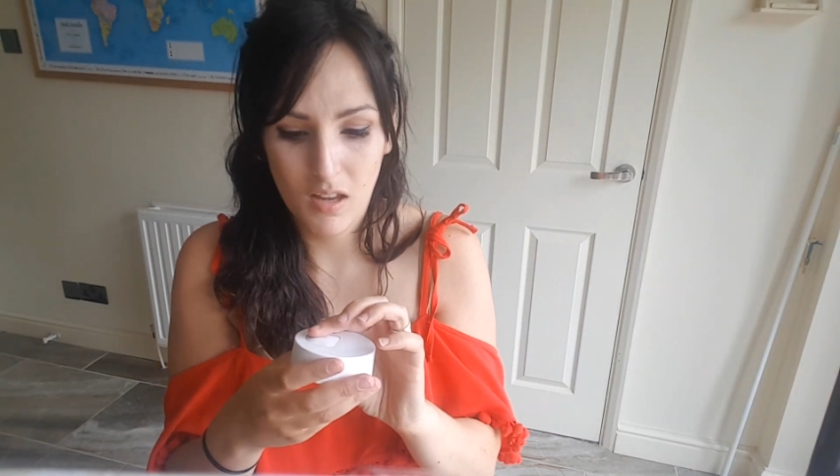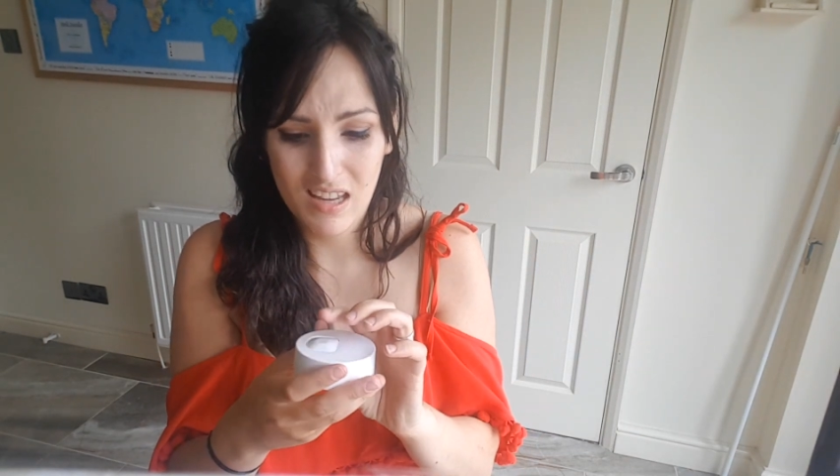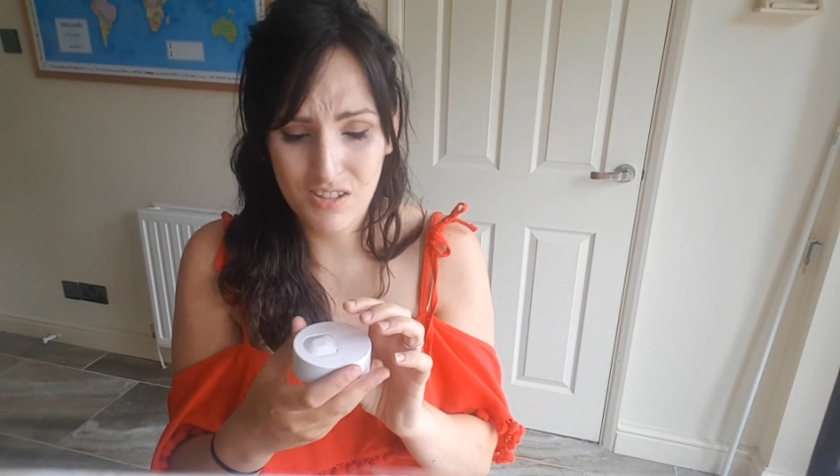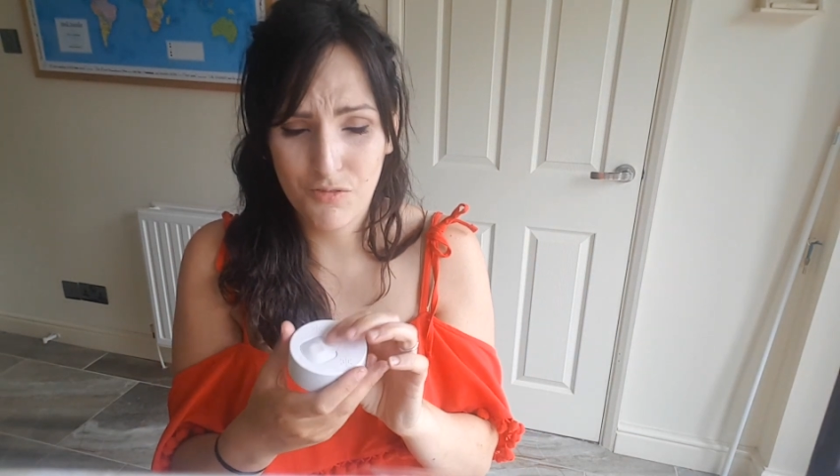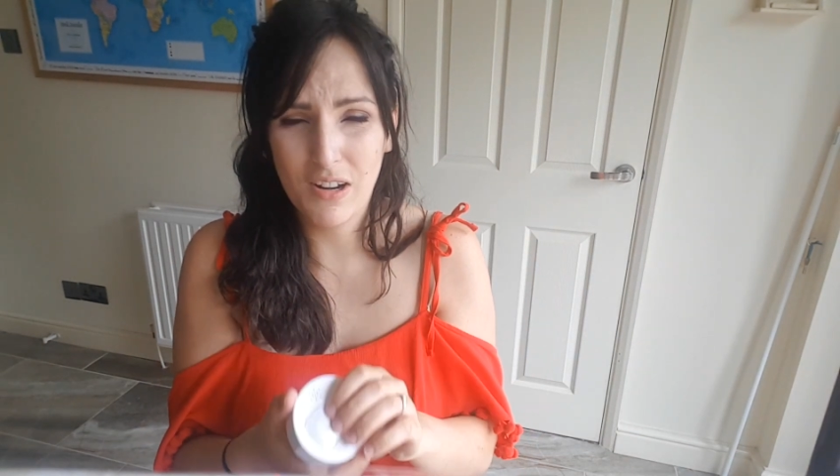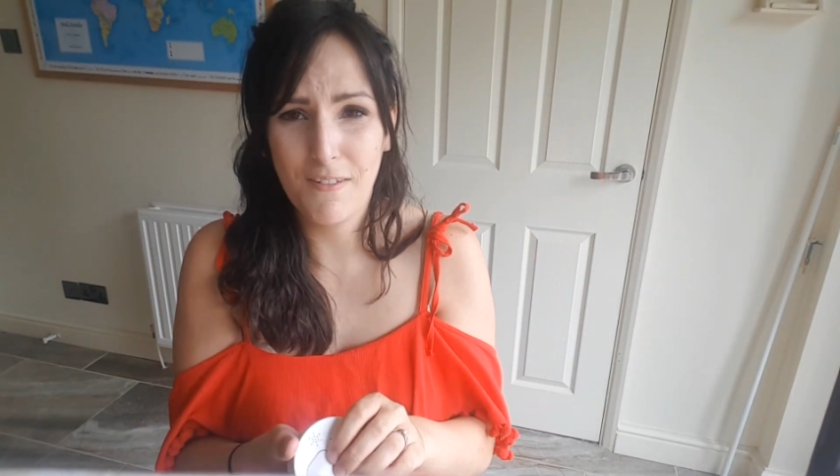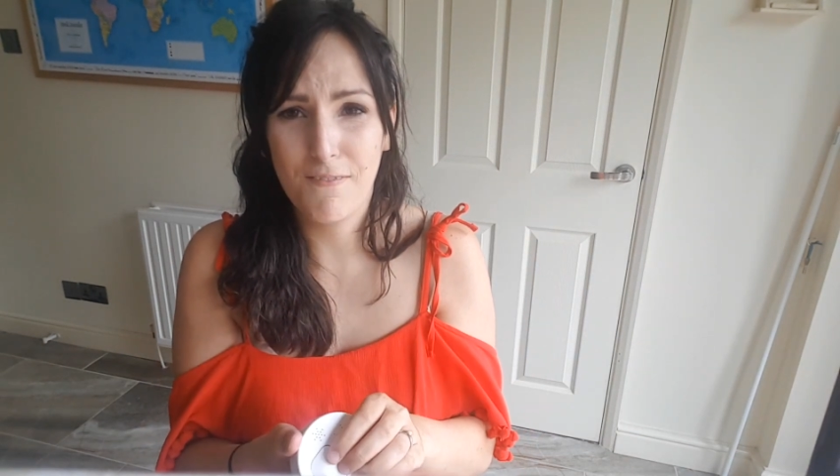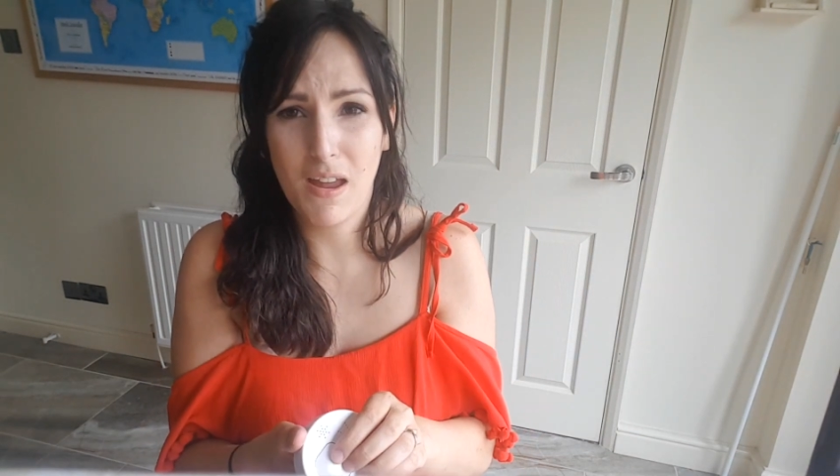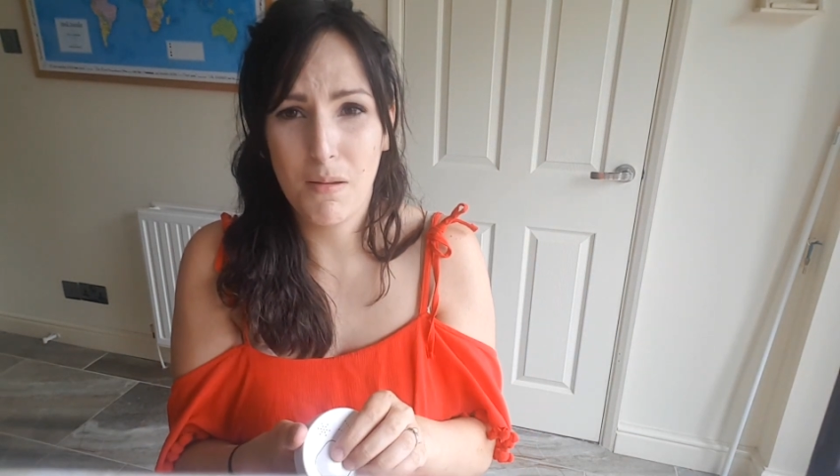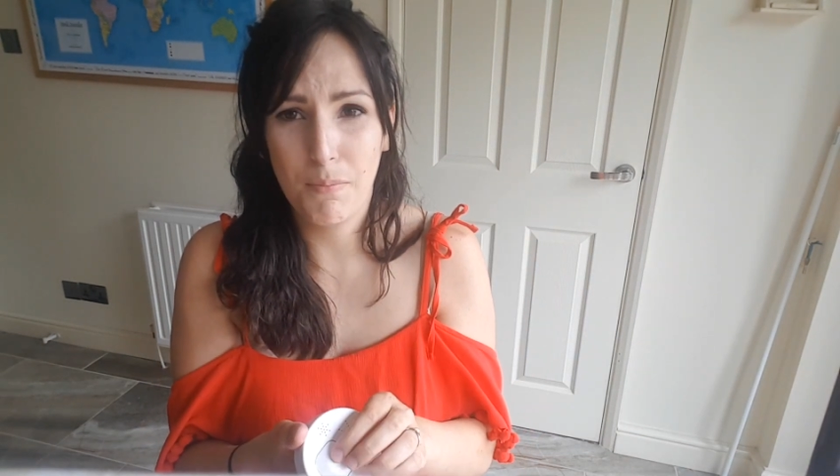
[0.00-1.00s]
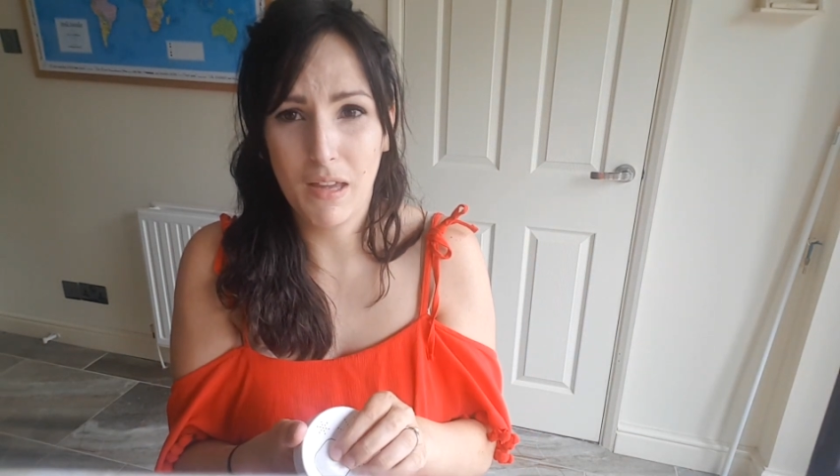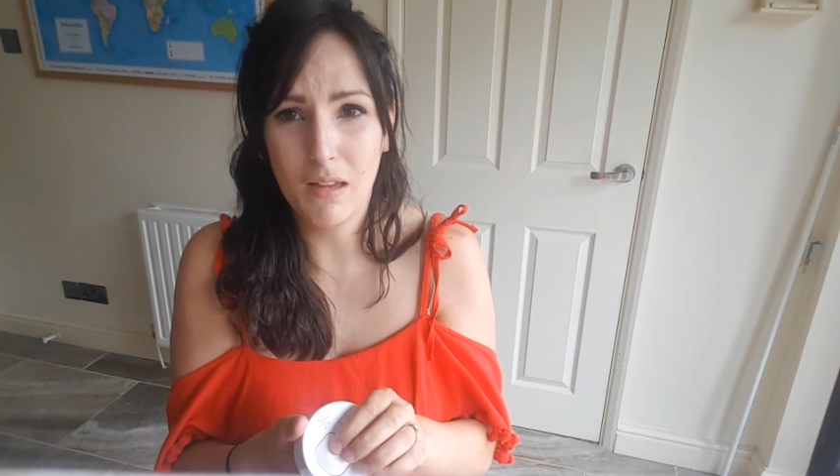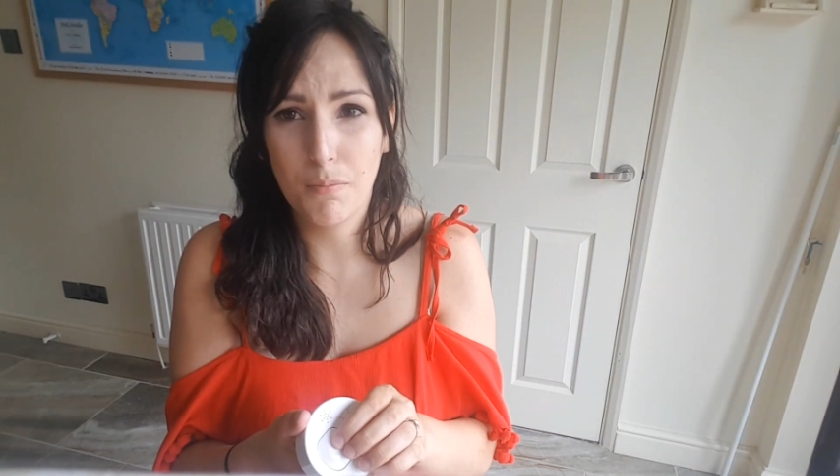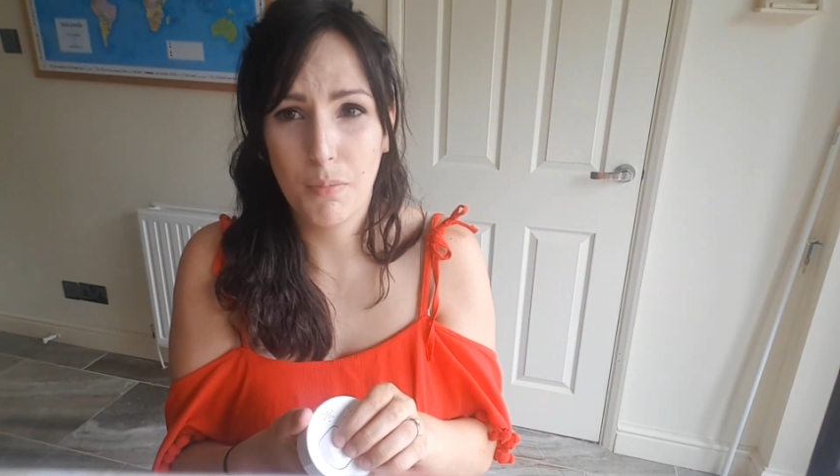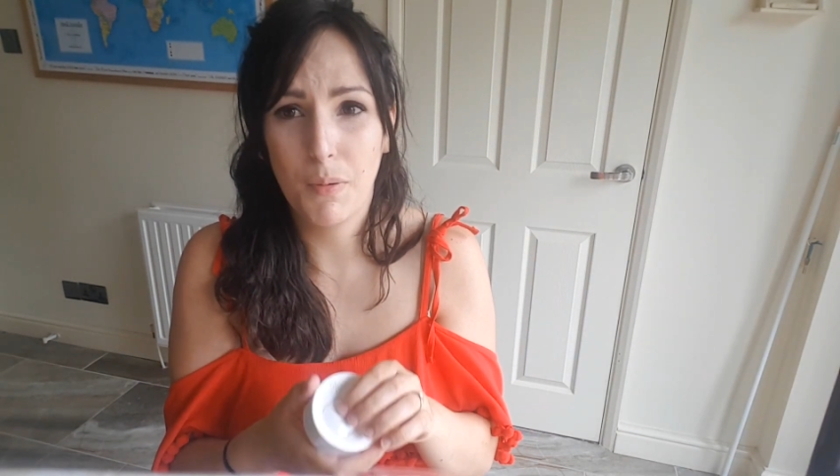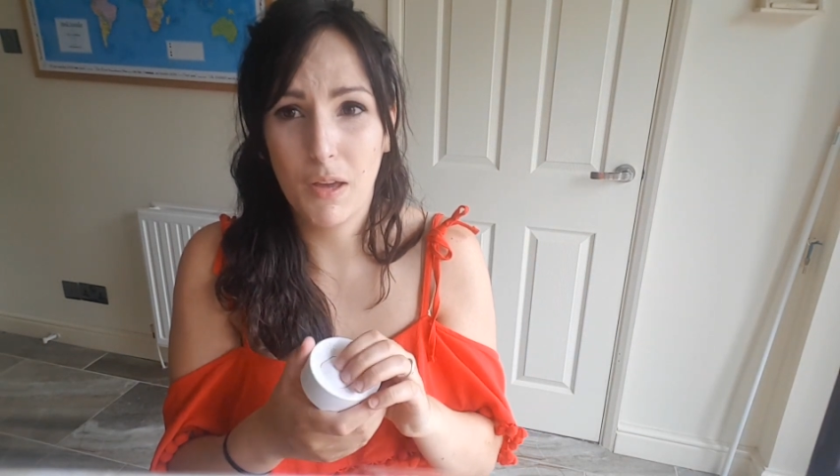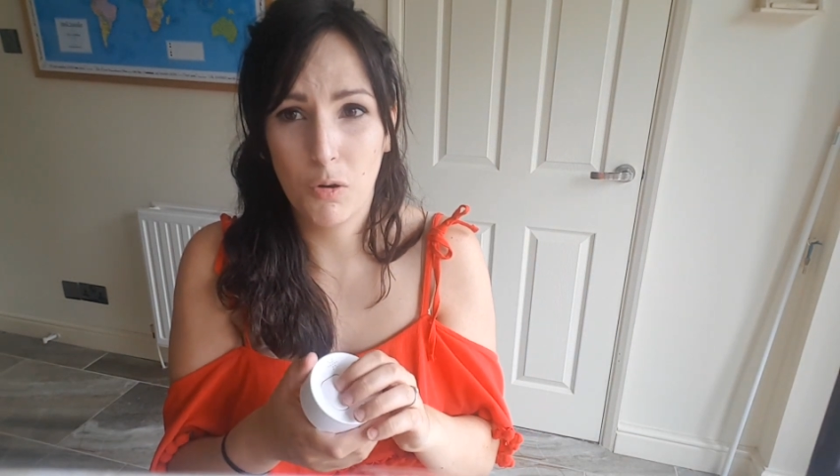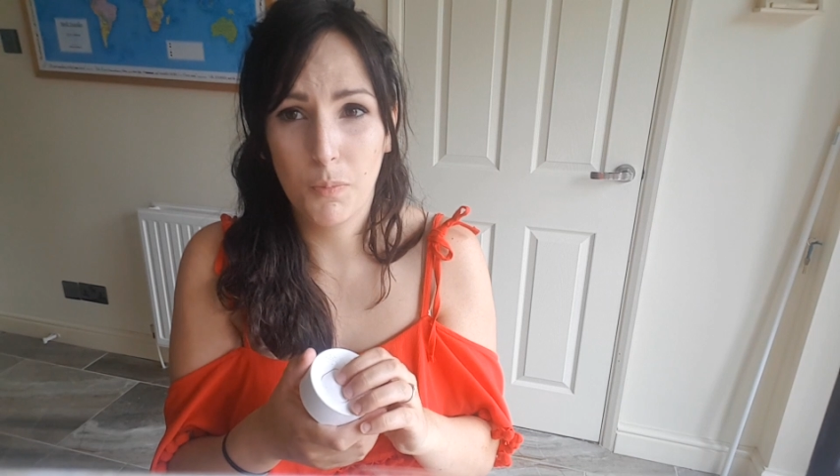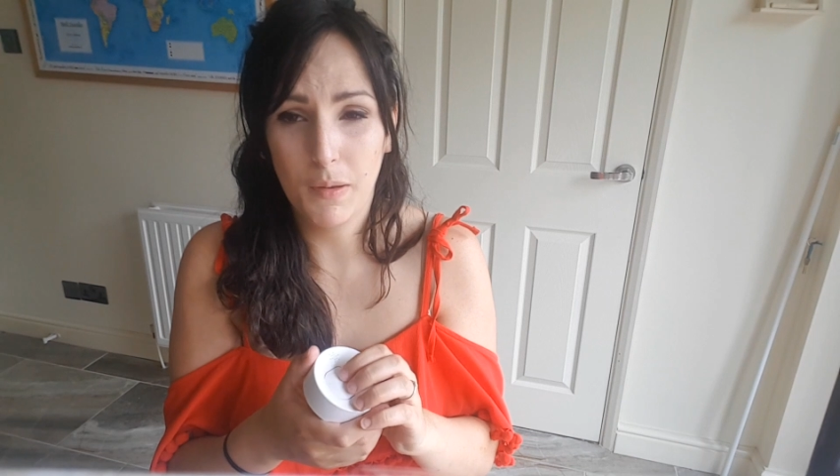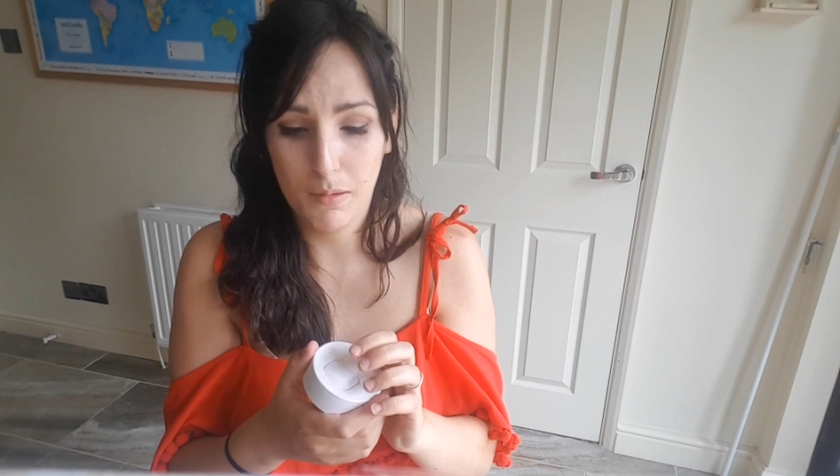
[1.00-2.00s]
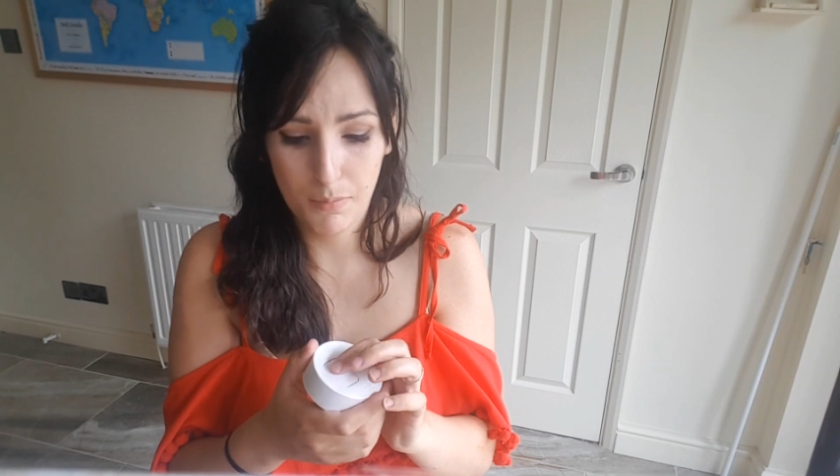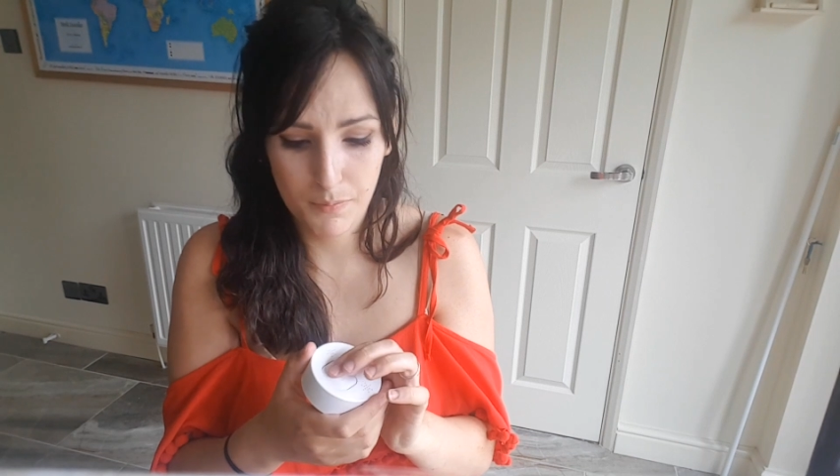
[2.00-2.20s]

It's a really faint beep, but it will beep.